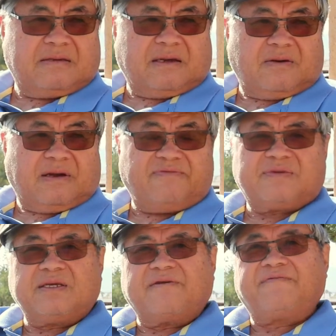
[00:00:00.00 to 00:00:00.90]
I don't know, I've
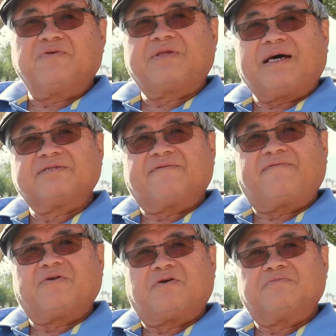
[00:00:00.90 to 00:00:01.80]
seen a few thousand
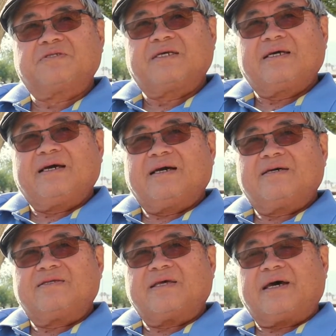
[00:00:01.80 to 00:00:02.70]
films
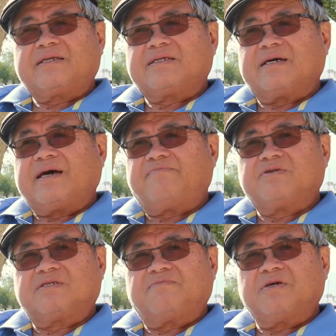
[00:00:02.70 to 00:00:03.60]
that have been
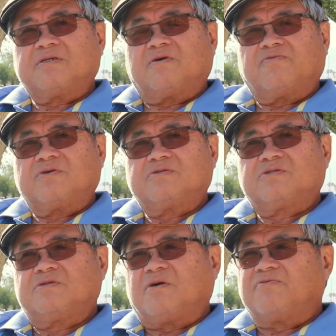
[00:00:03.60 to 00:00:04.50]
submitted
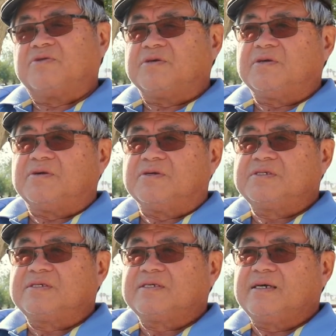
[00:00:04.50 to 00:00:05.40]
over the
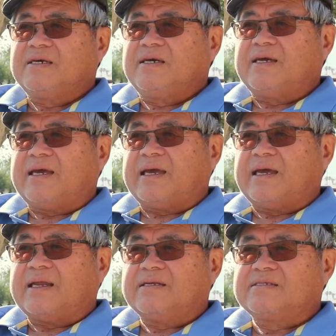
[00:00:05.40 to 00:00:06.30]
years.
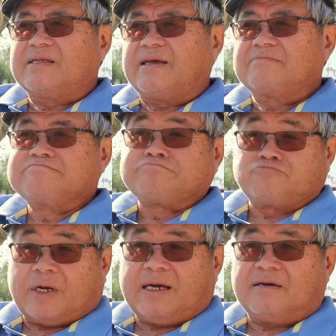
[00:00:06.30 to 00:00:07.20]
And it's like,
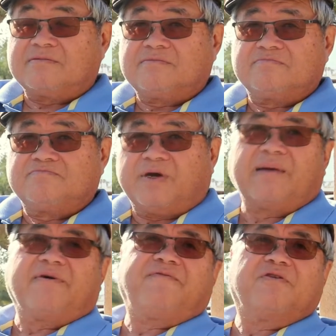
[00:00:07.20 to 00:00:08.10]
wow. But
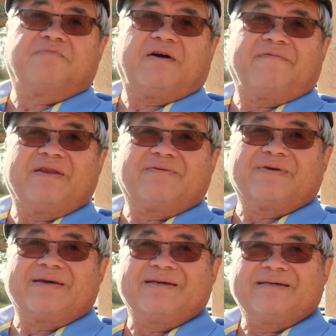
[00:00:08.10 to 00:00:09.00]
I'm a film buff anyway.